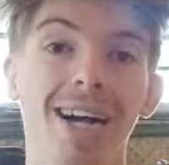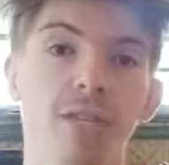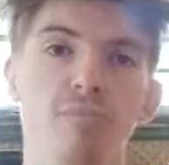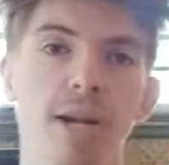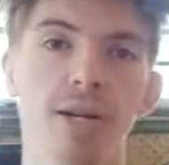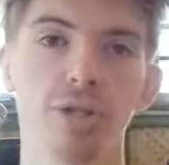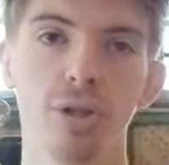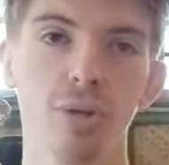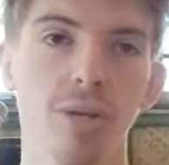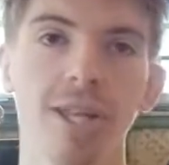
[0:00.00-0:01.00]
compared
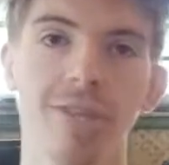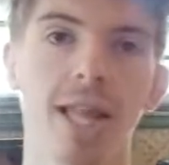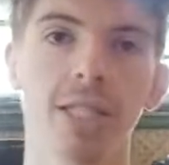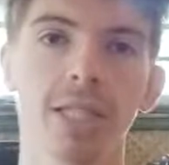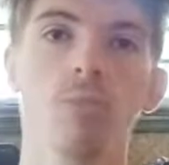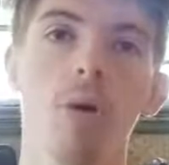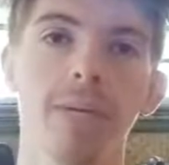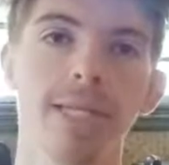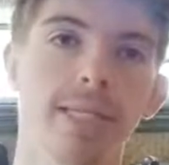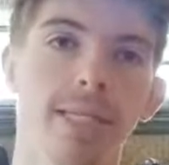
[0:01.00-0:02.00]
to even like small
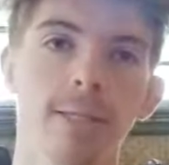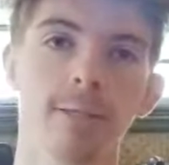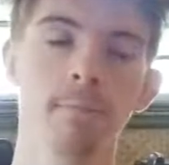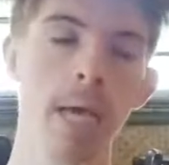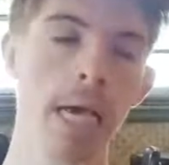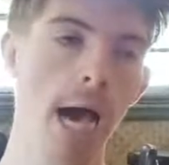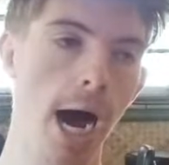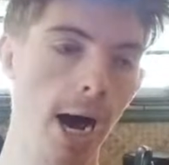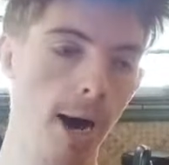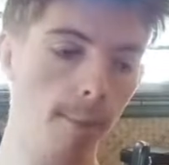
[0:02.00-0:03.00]
businesses.
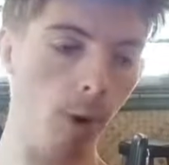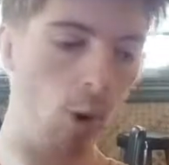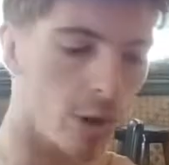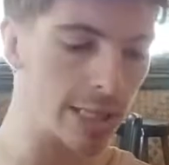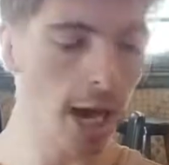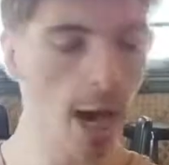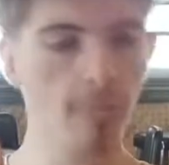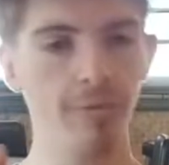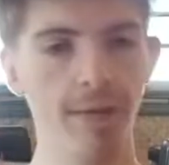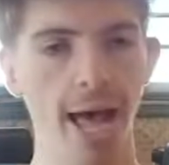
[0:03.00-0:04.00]
Um, on top
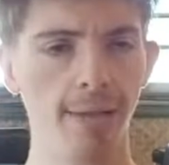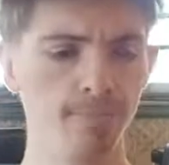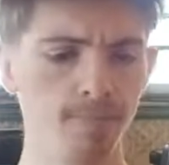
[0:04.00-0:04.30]
of that,